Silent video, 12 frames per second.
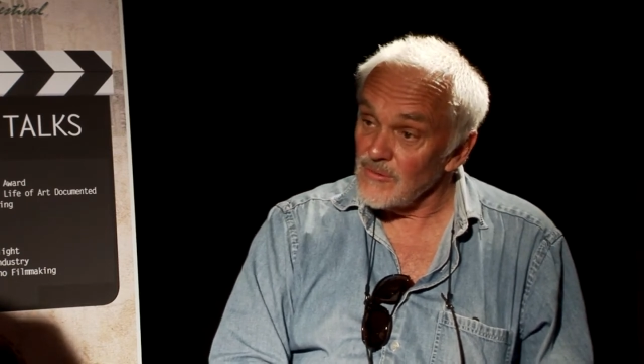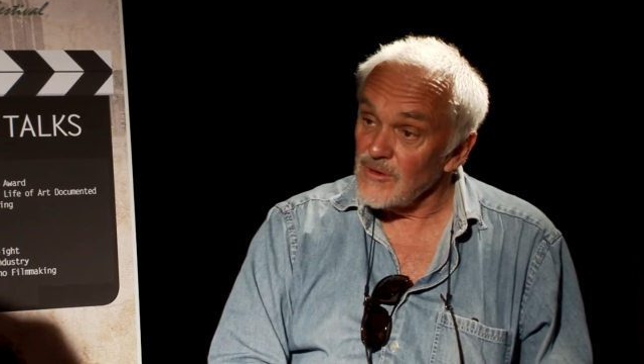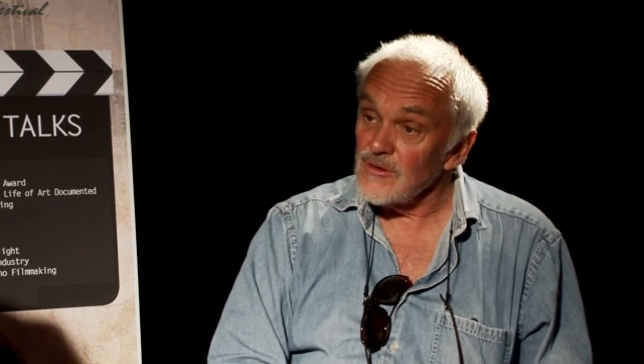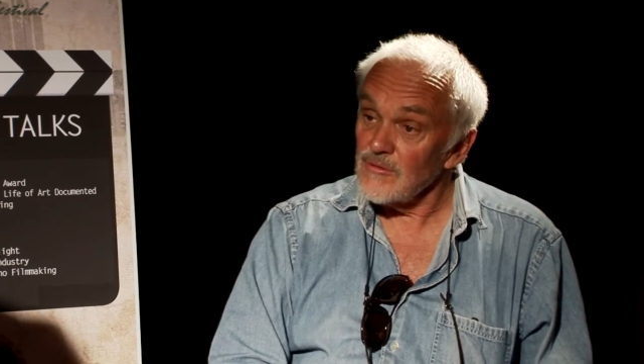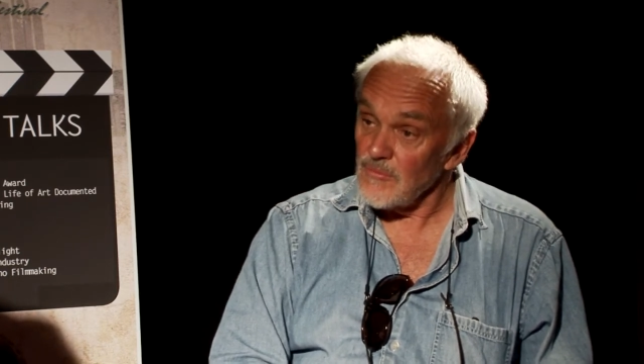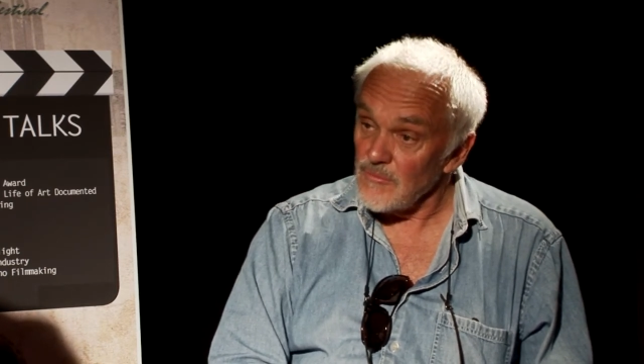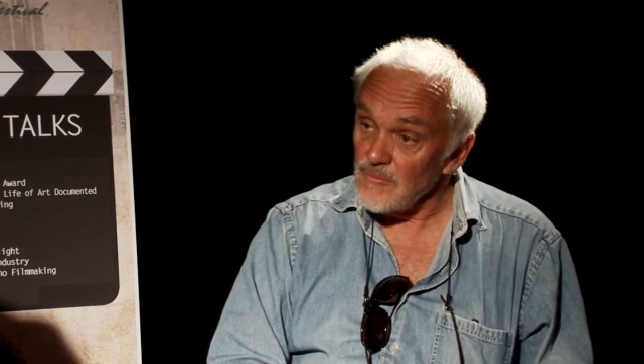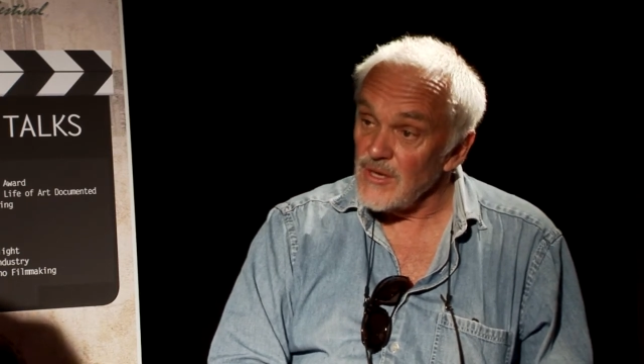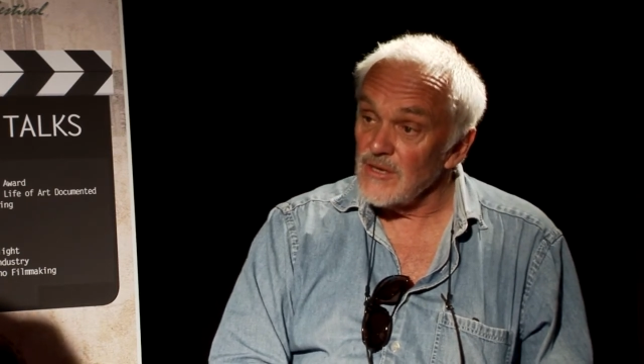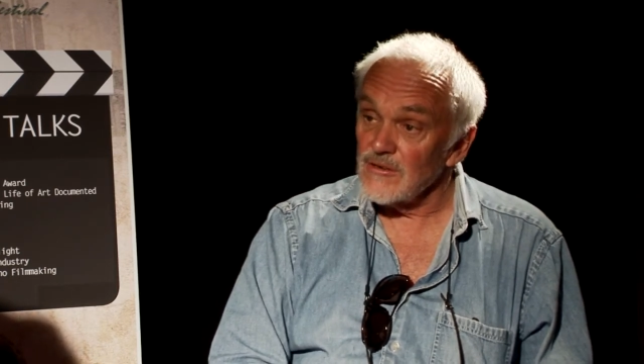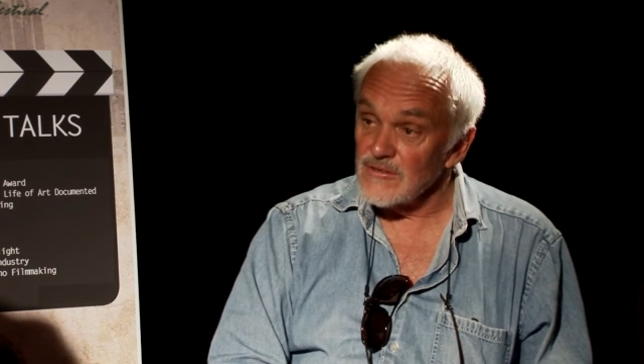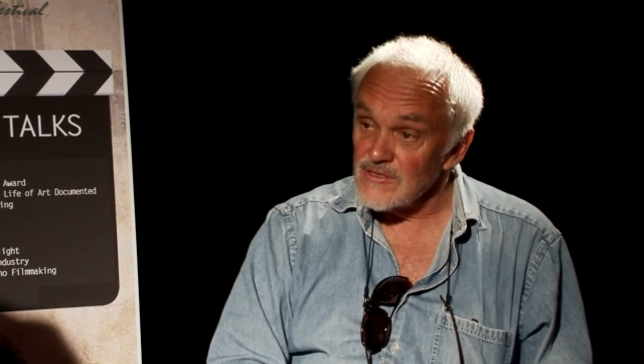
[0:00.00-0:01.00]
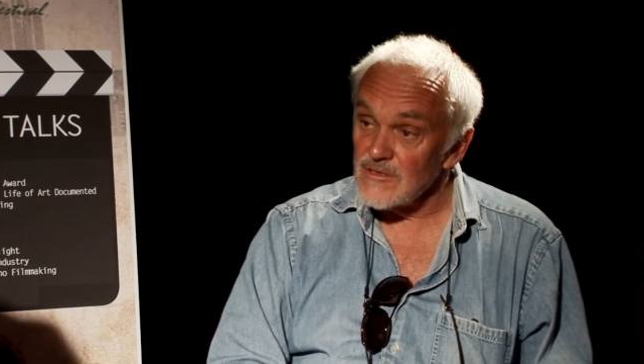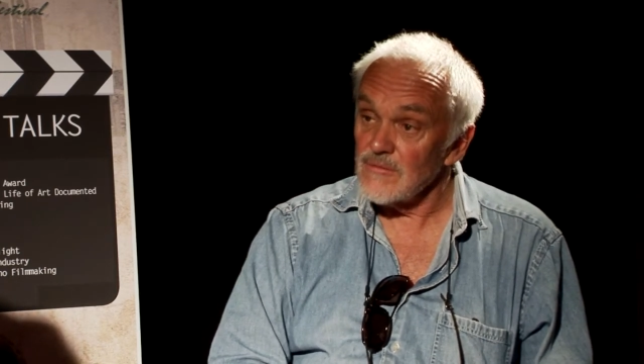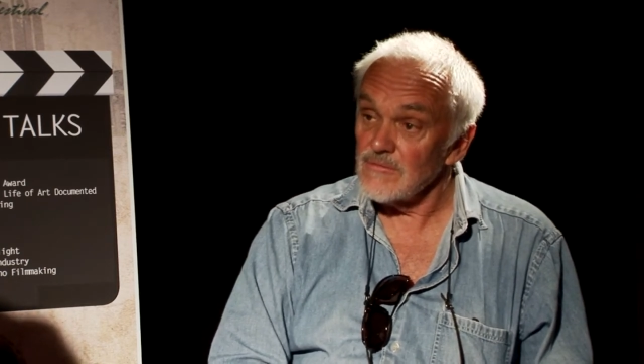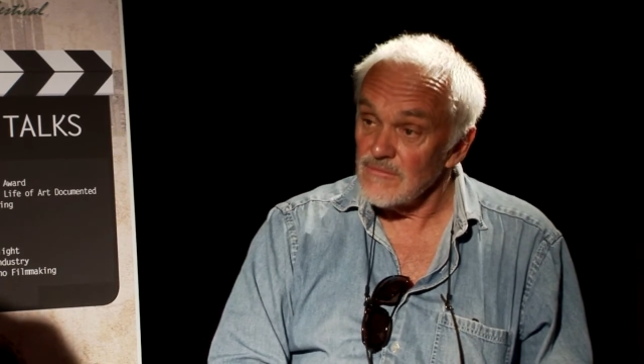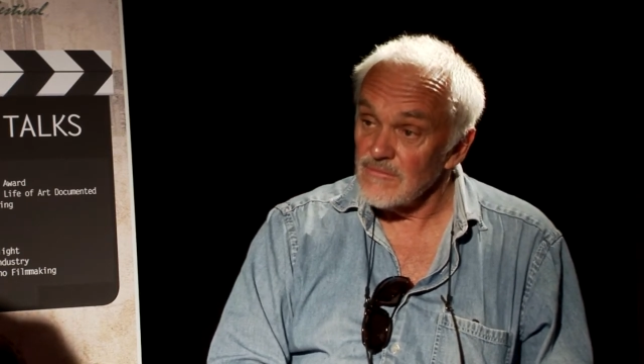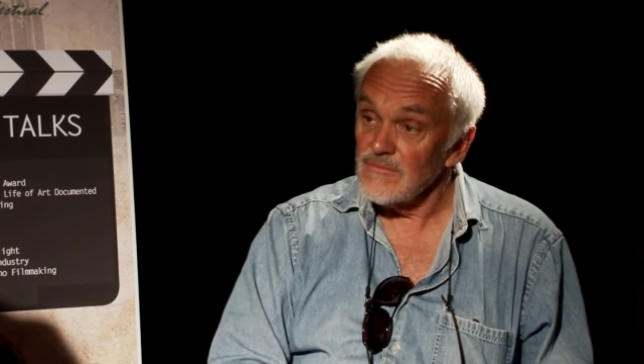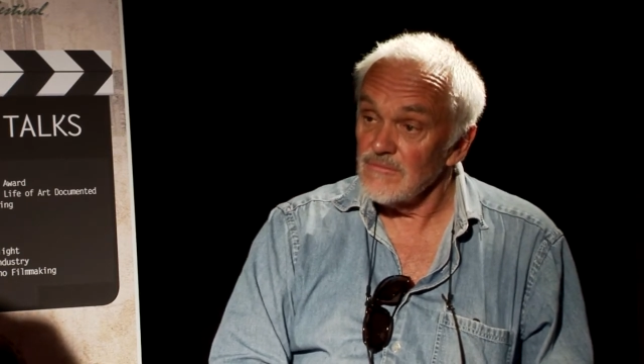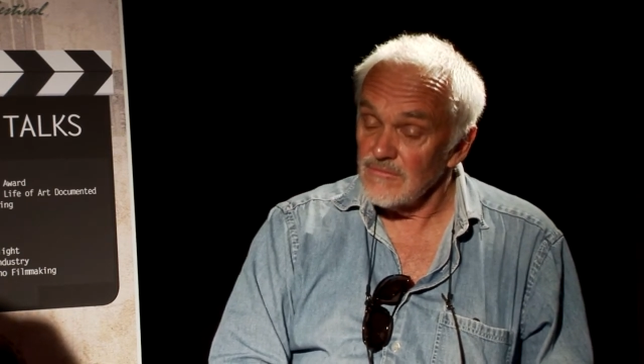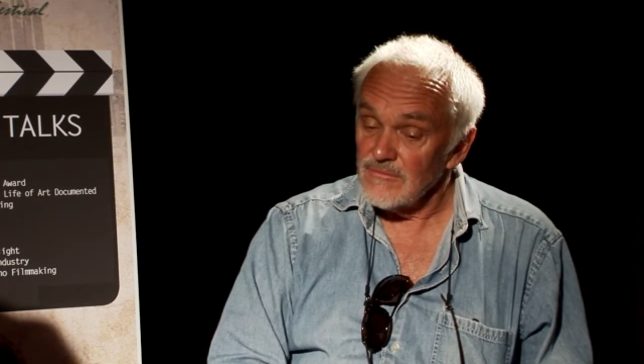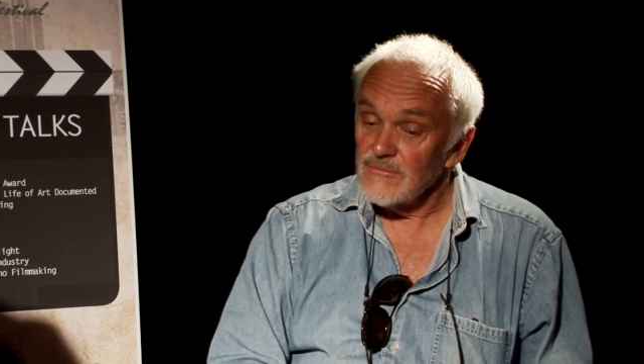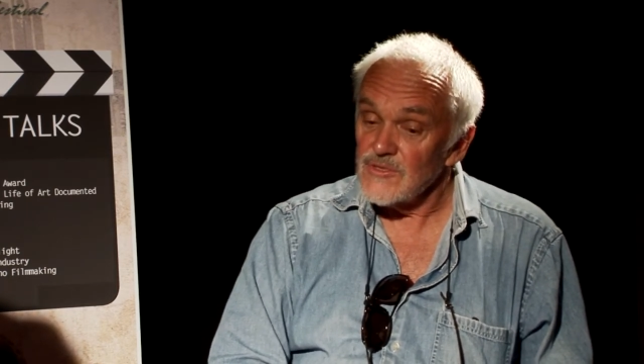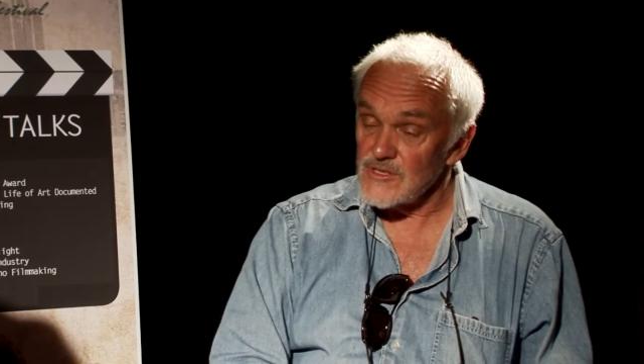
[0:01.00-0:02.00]
I want to make some
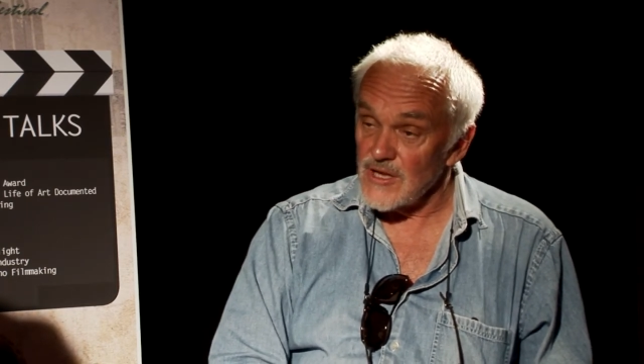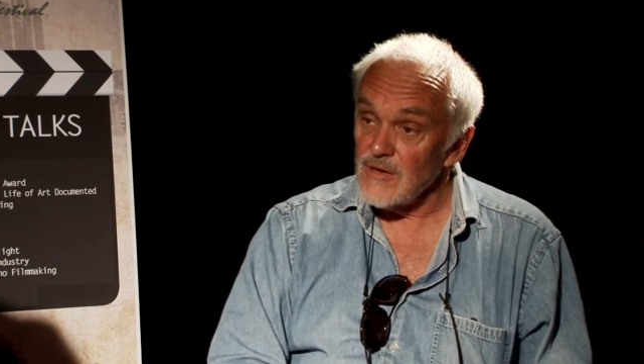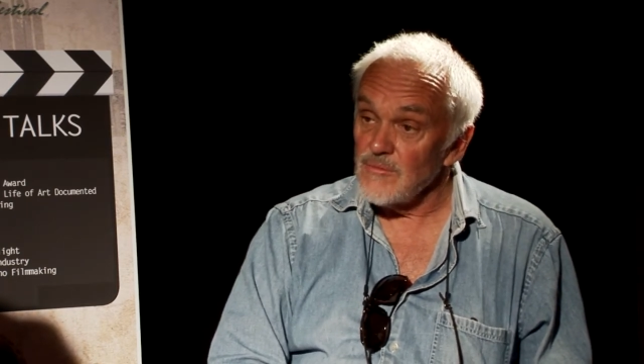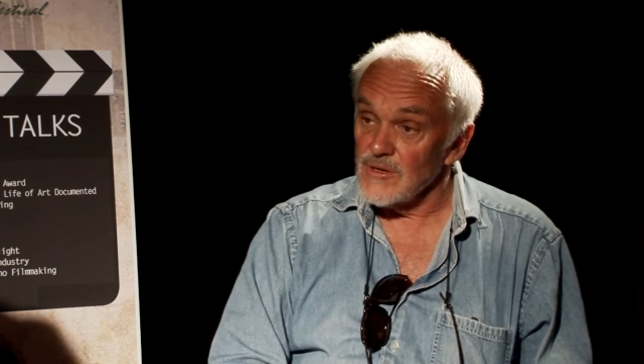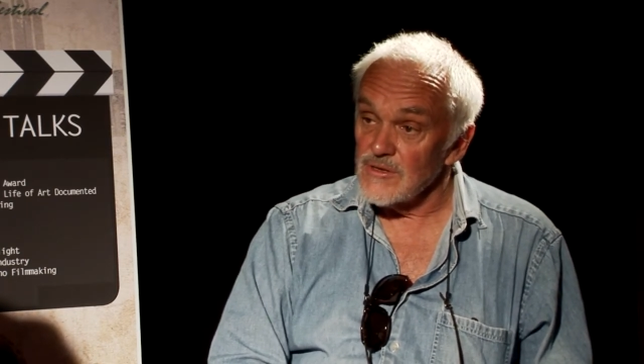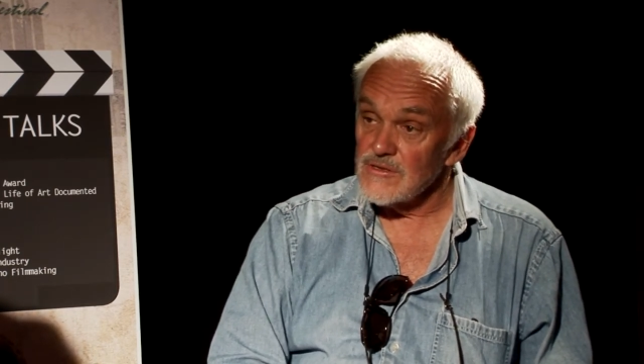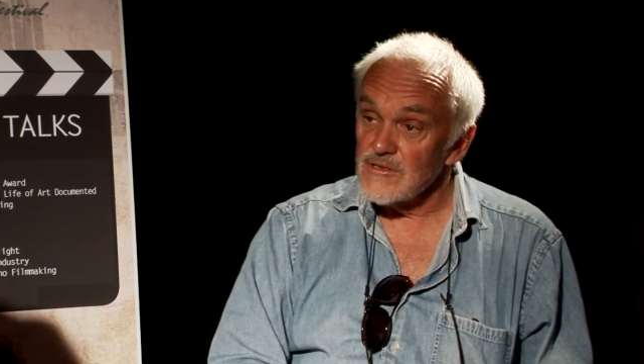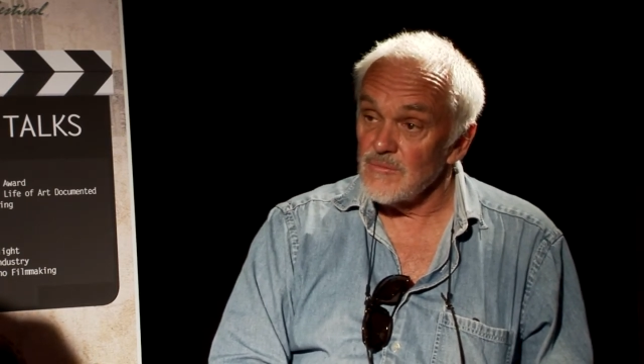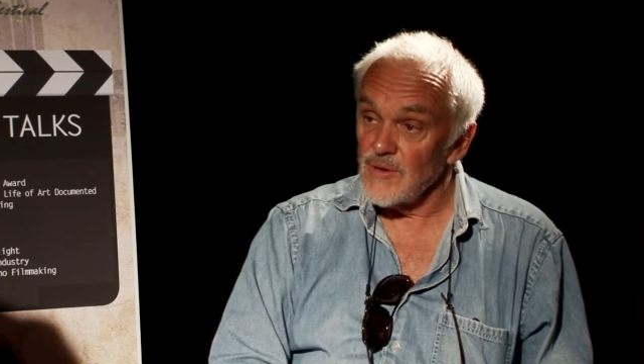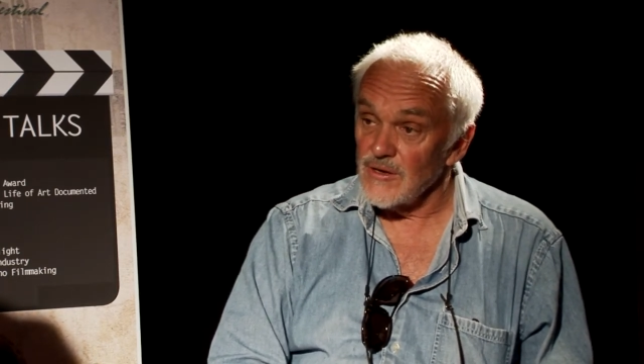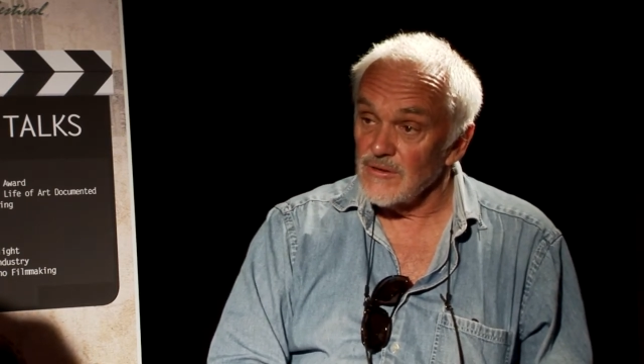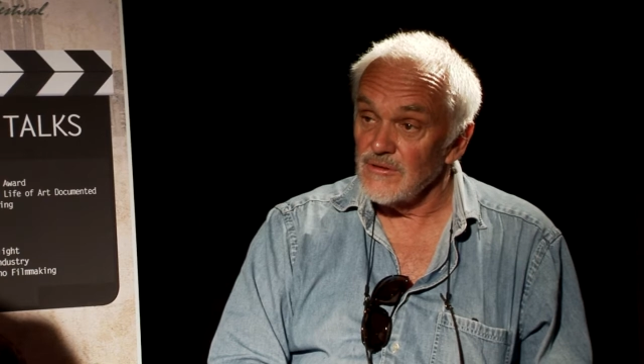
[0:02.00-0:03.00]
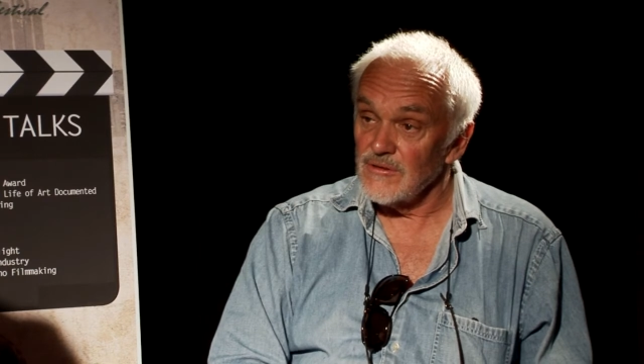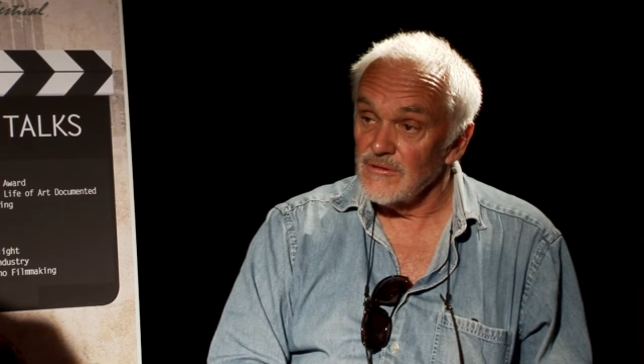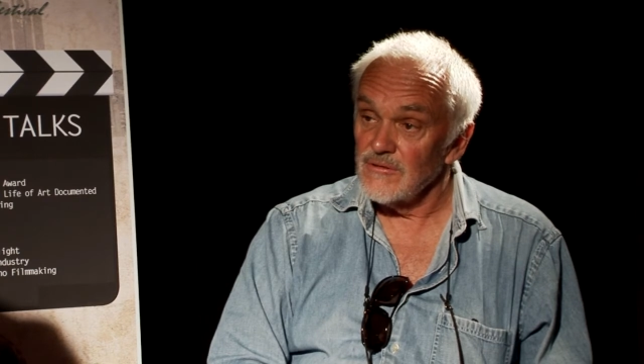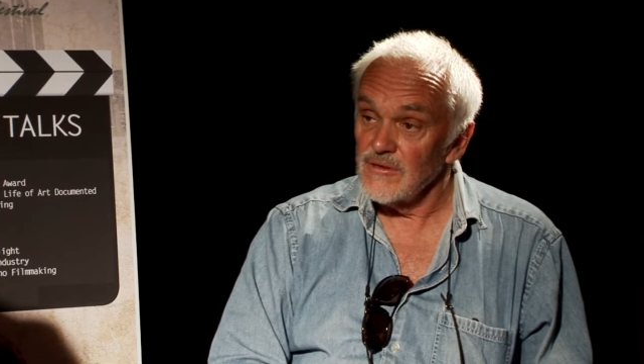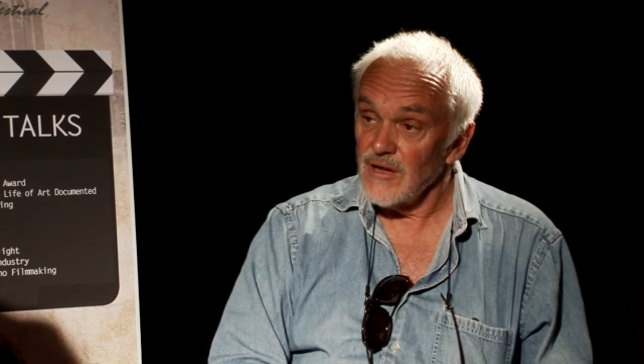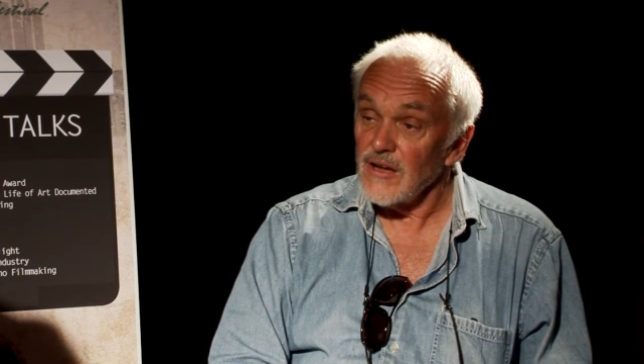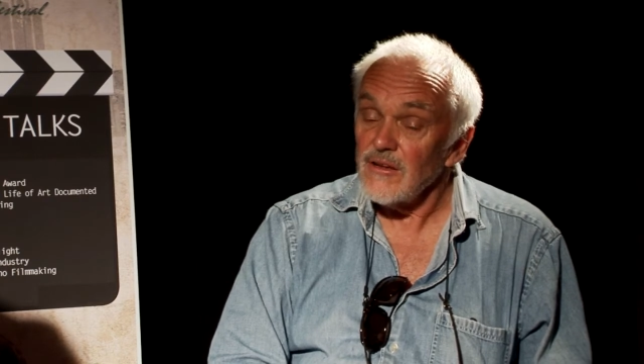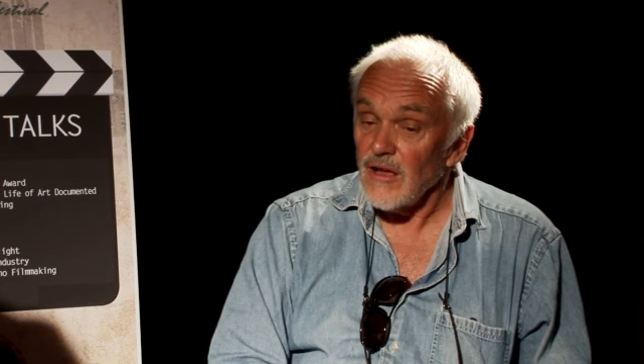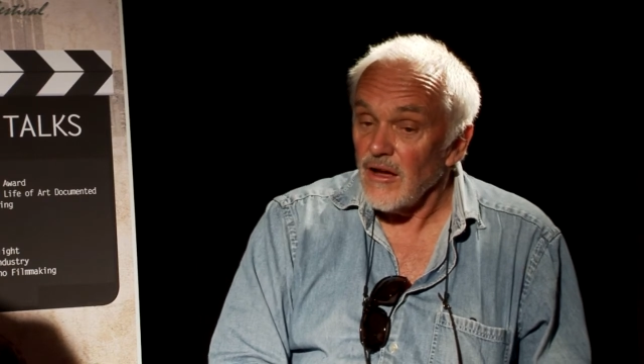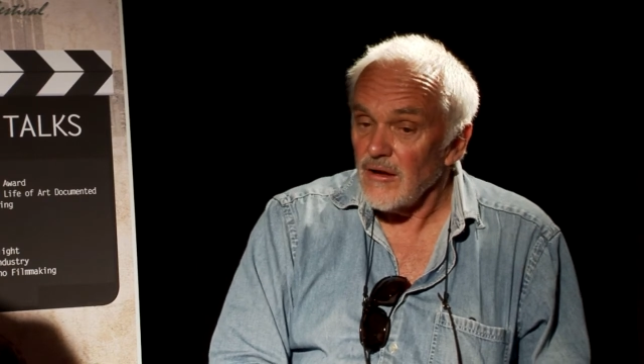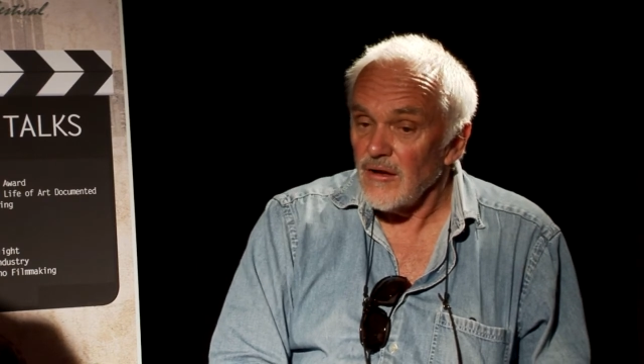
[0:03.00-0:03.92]
statements about I